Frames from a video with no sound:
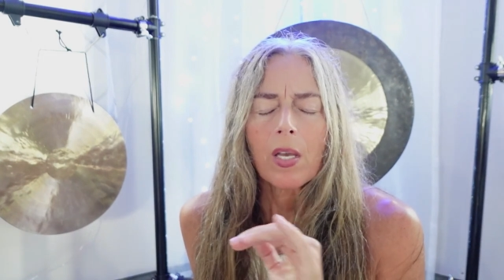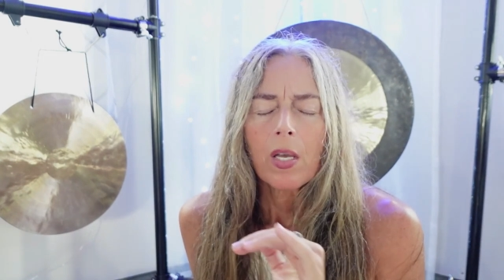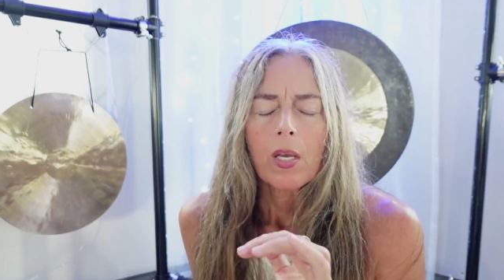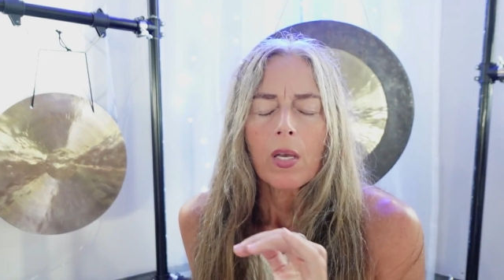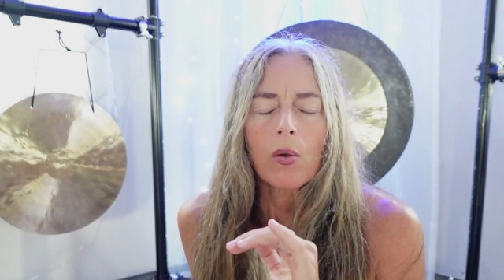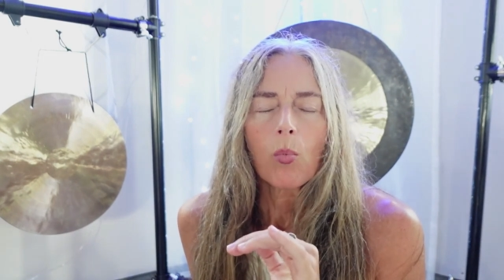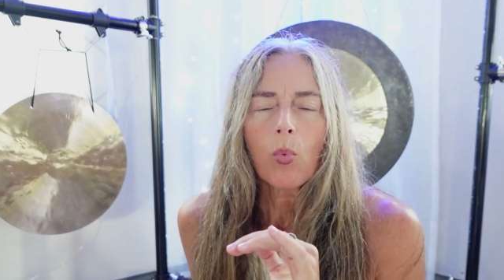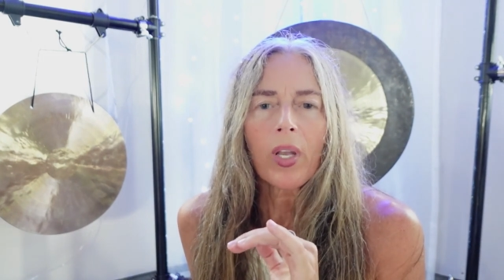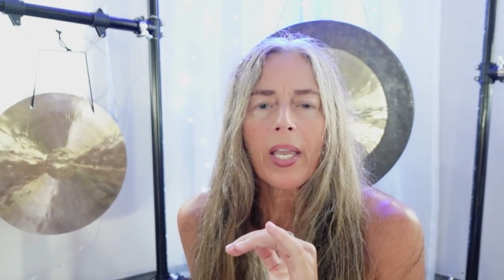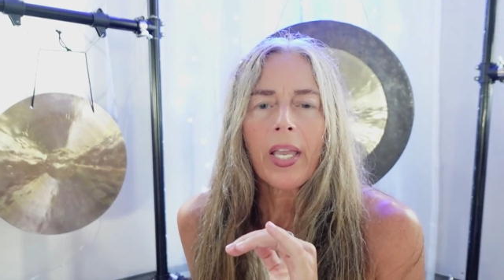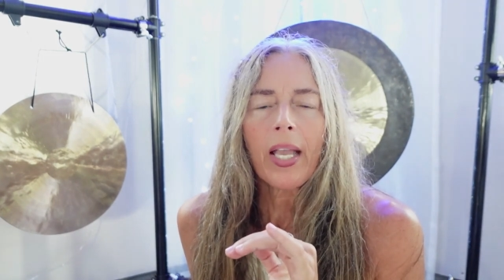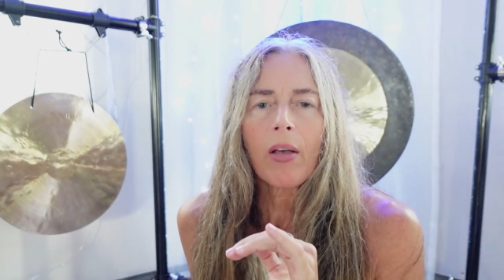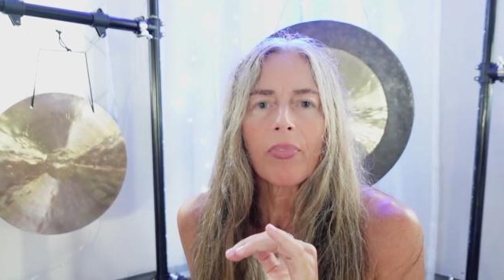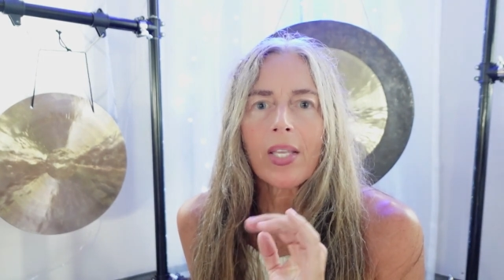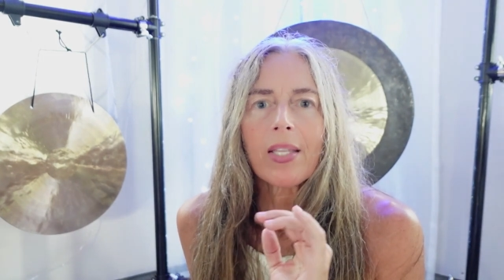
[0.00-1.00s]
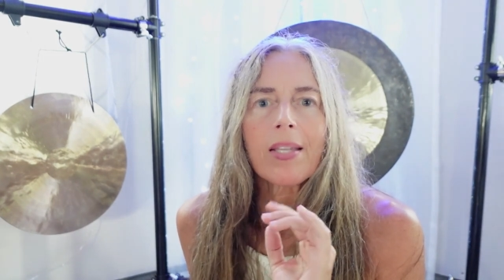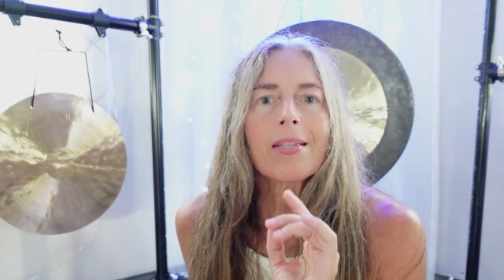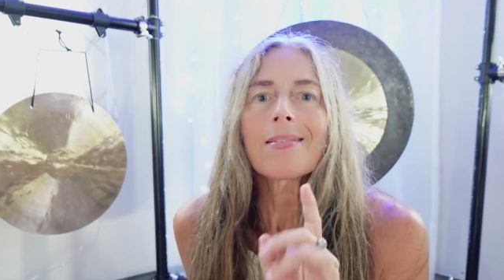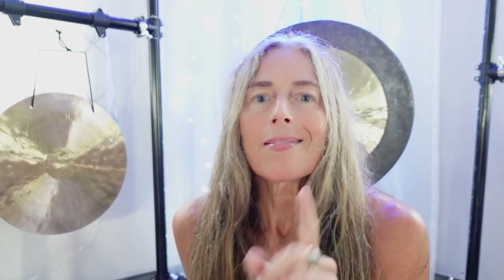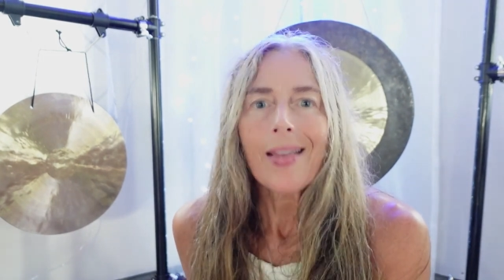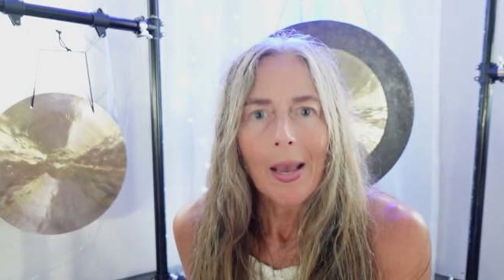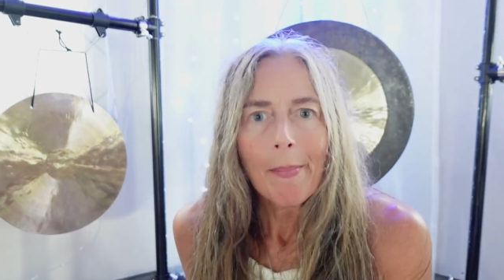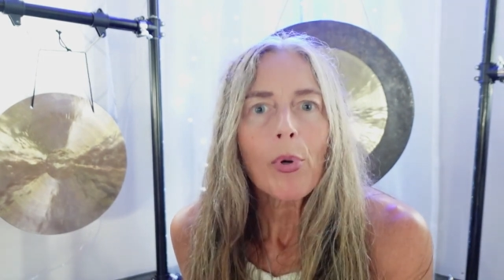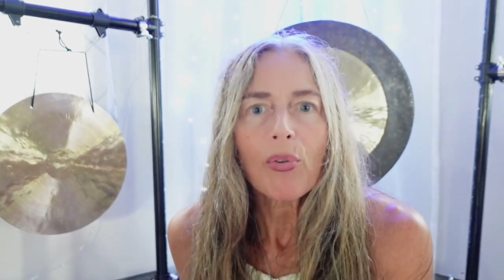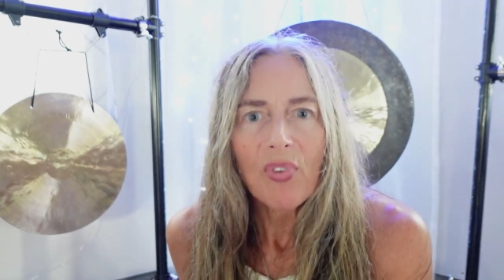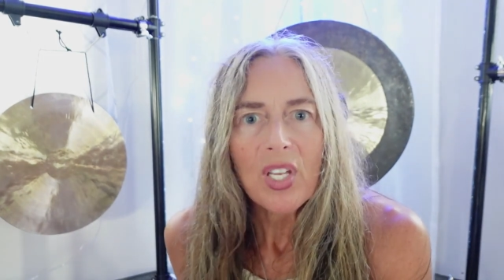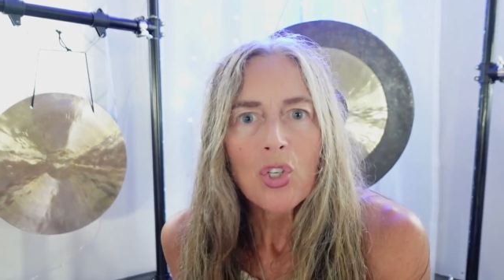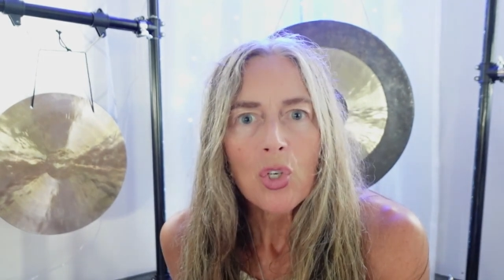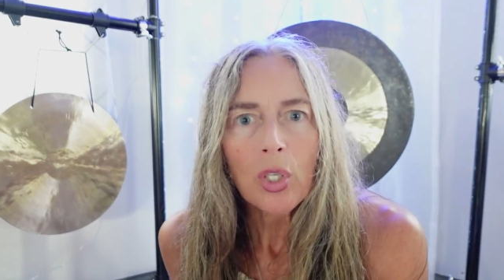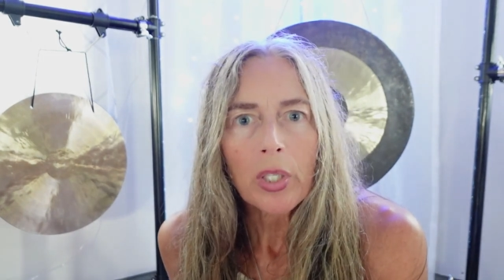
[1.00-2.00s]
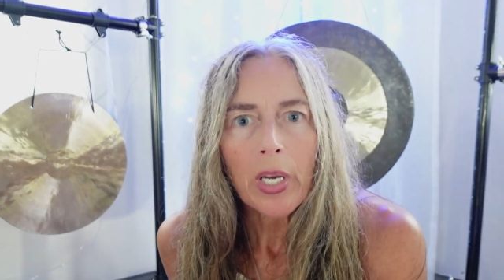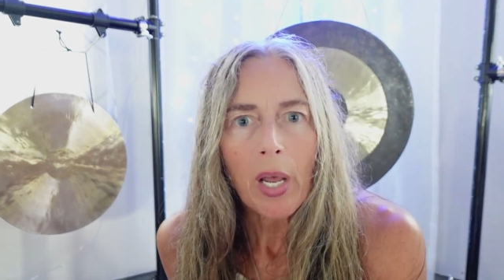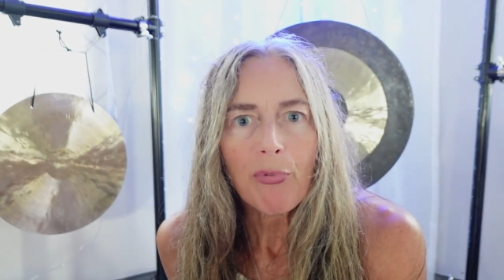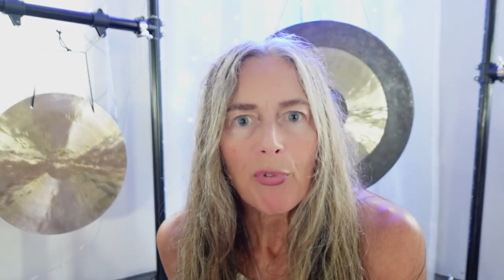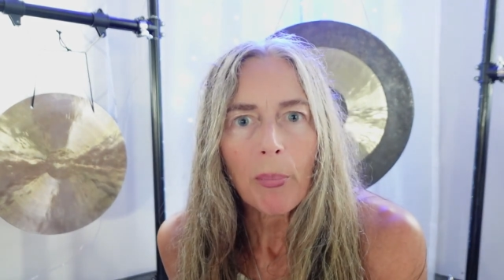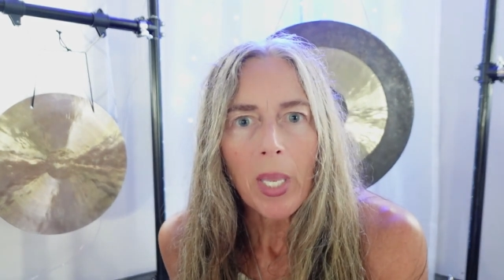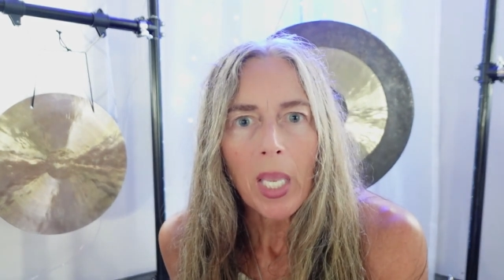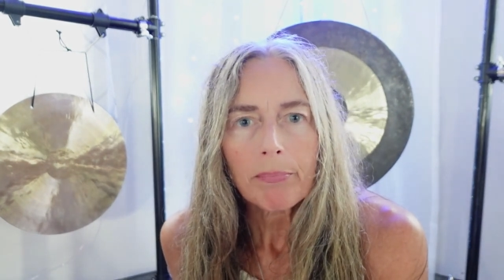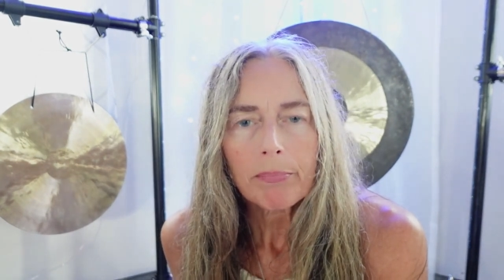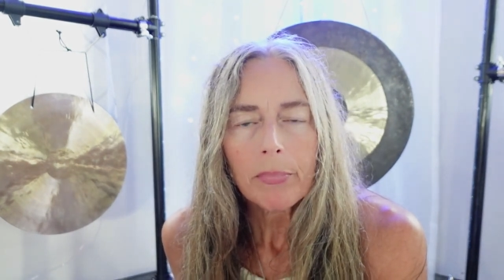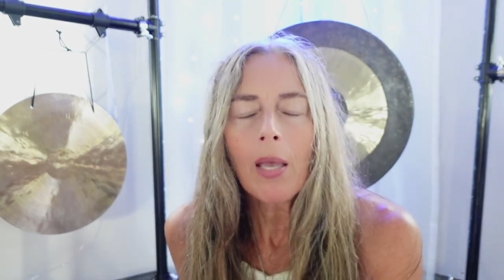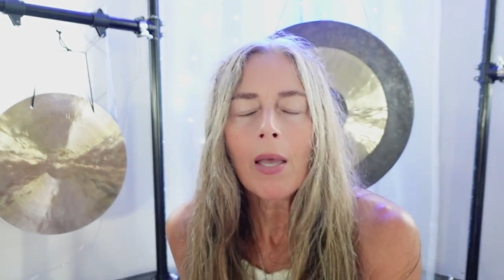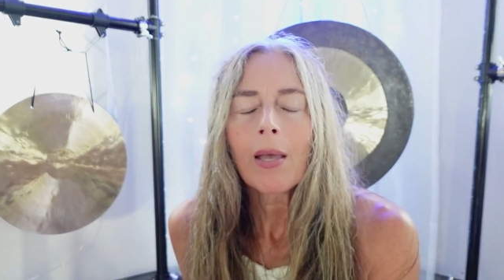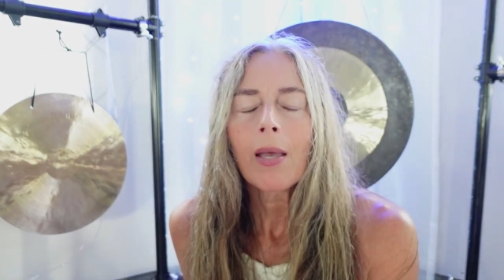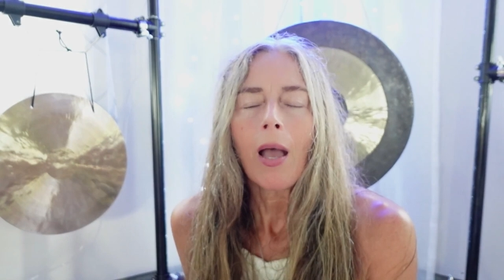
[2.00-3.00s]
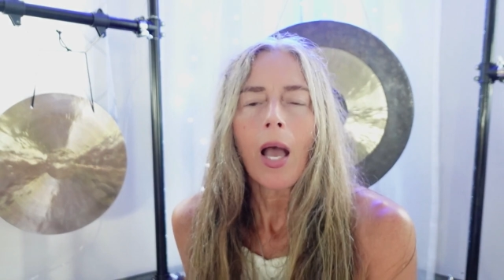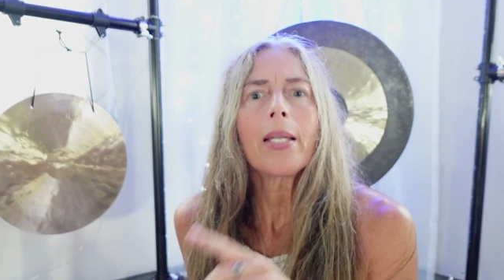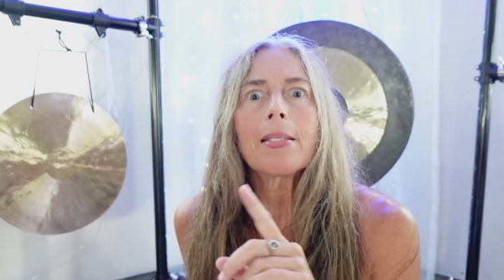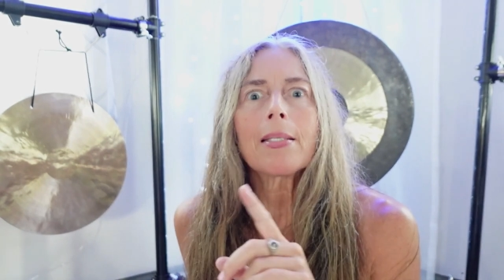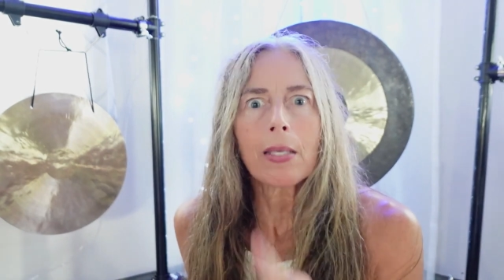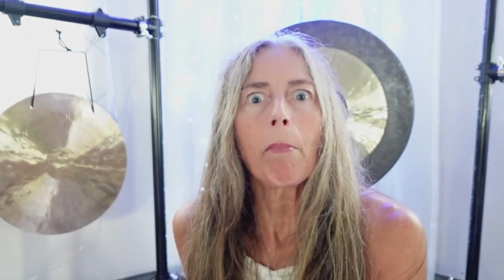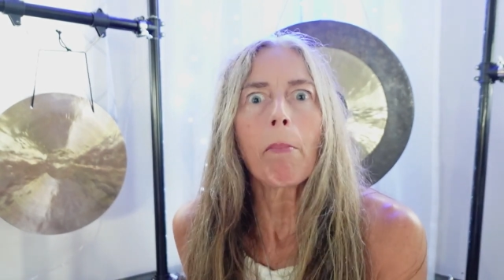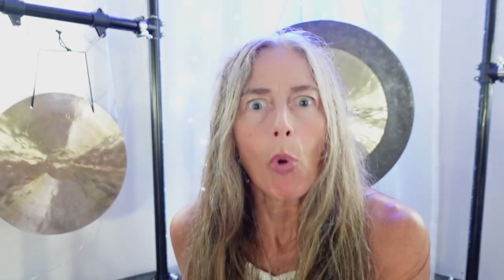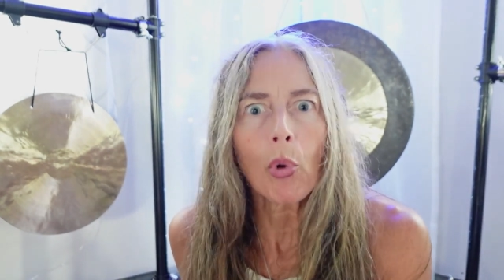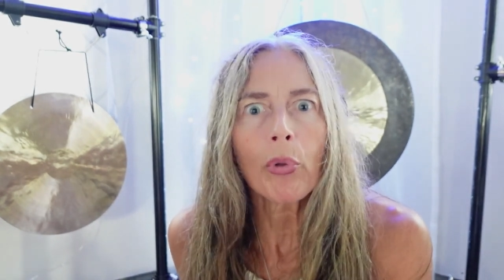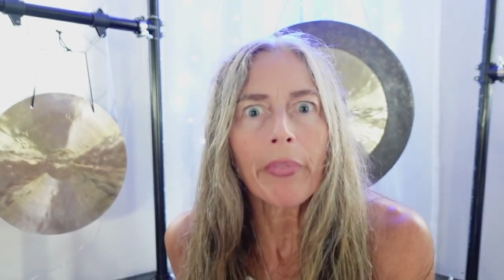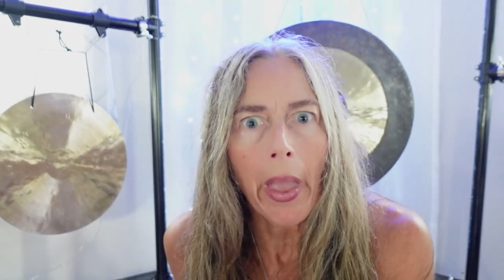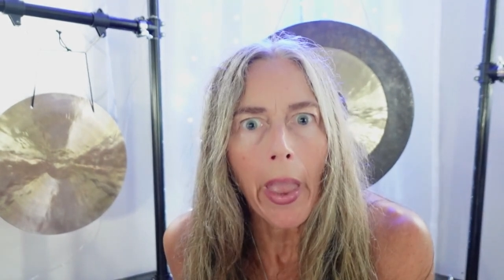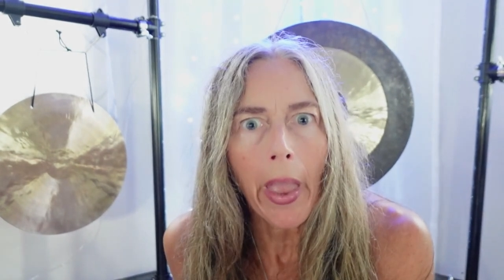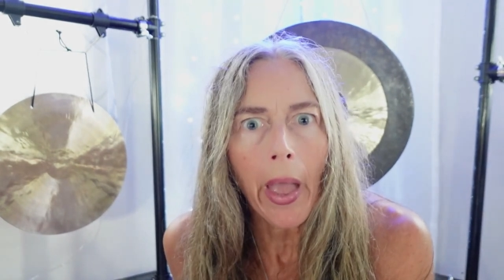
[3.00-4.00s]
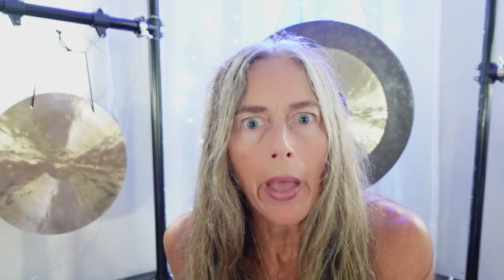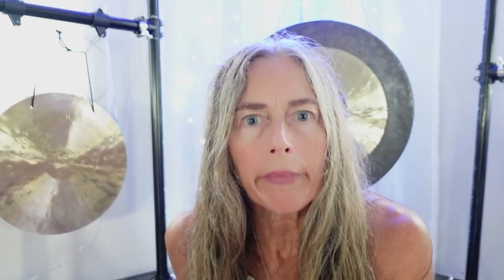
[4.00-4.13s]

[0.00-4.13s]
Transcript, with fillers: Working out, that is not motivational enough for me. I need something more than that.